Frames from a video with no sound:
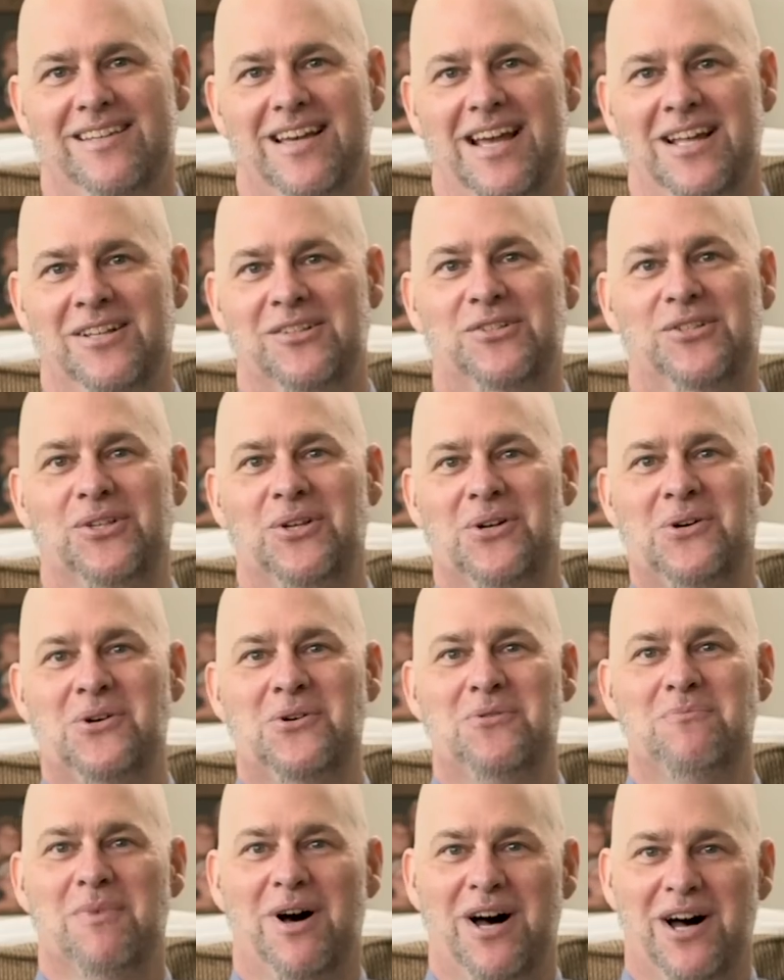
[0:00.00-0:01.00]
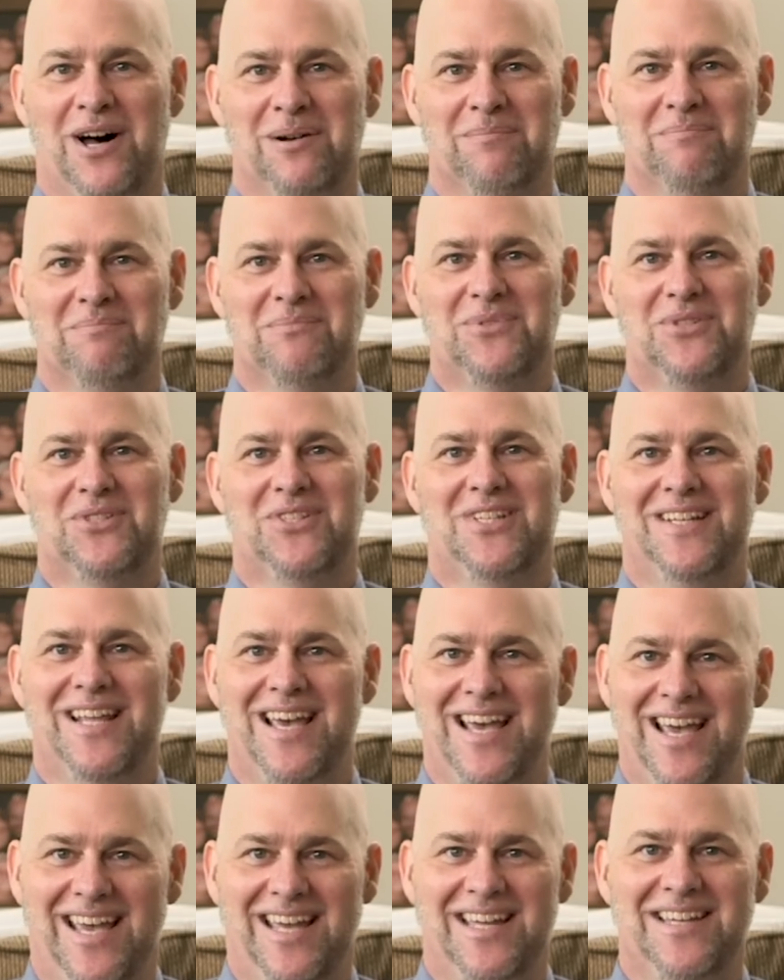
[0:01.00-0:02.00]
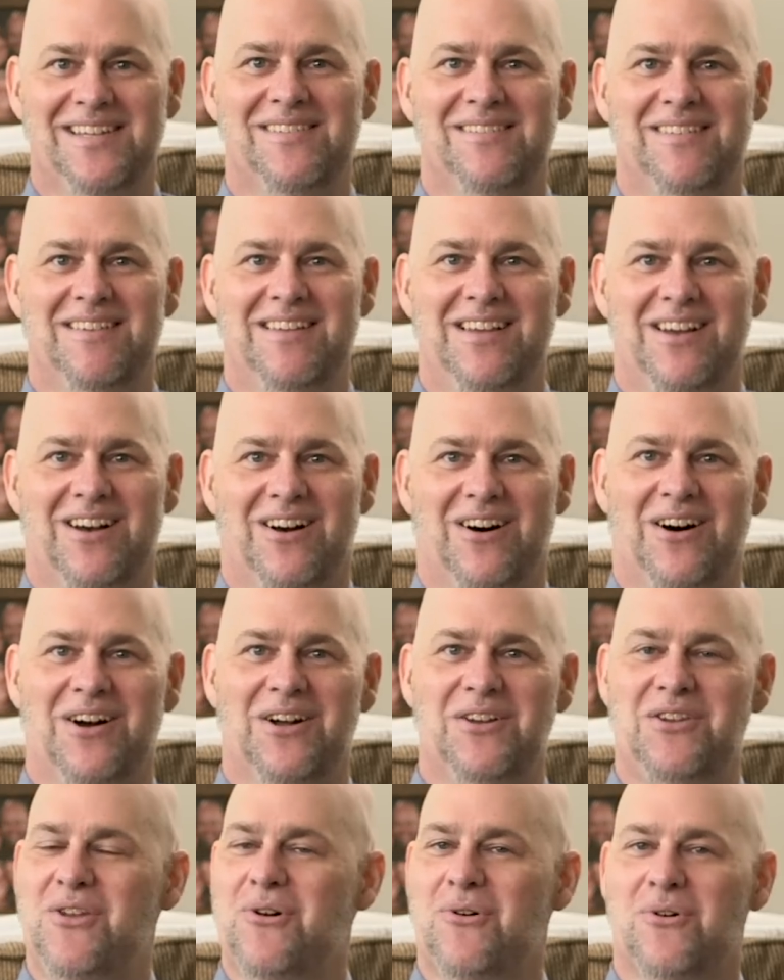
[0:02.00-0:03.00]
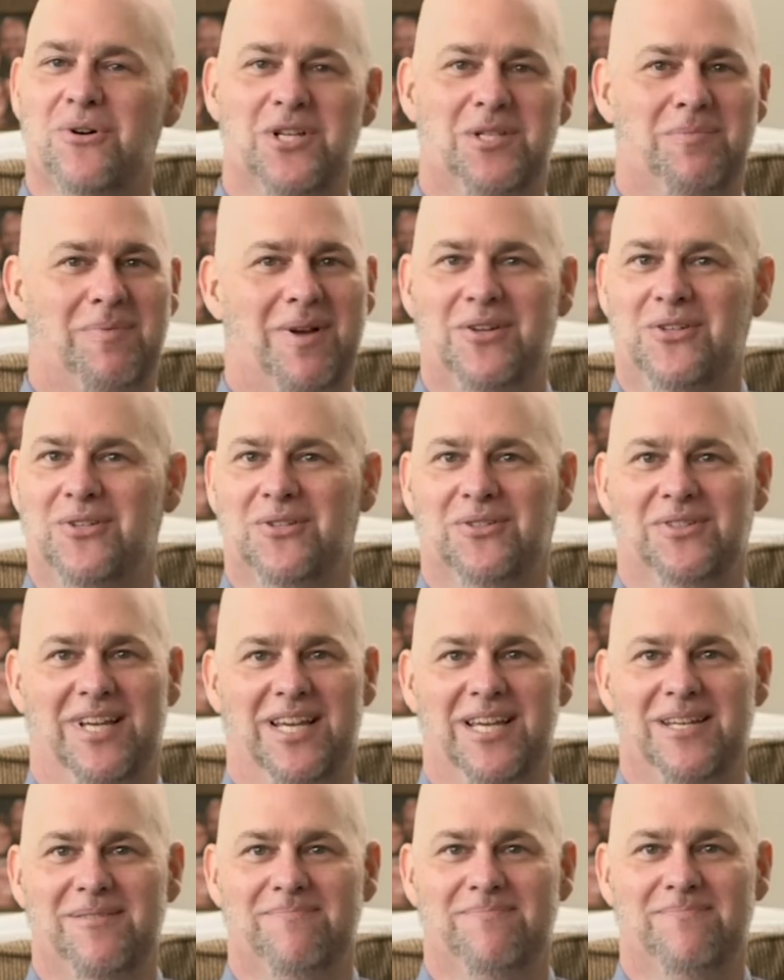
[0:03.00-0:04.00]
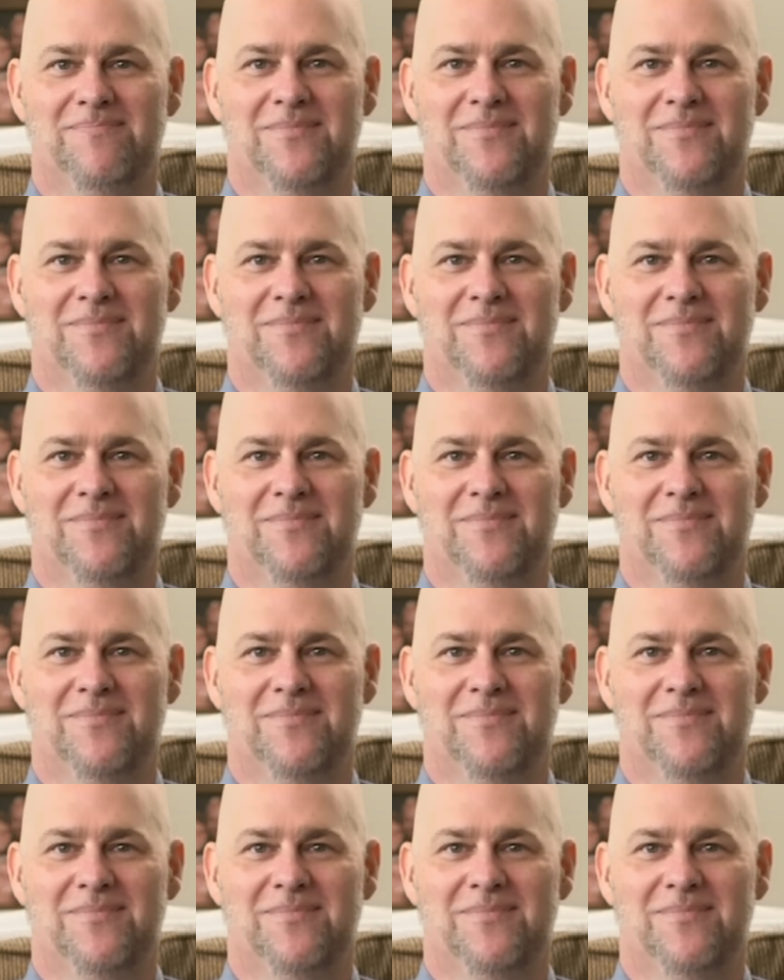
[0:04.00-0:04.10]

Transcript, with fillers: And so, moms, today, on your special day,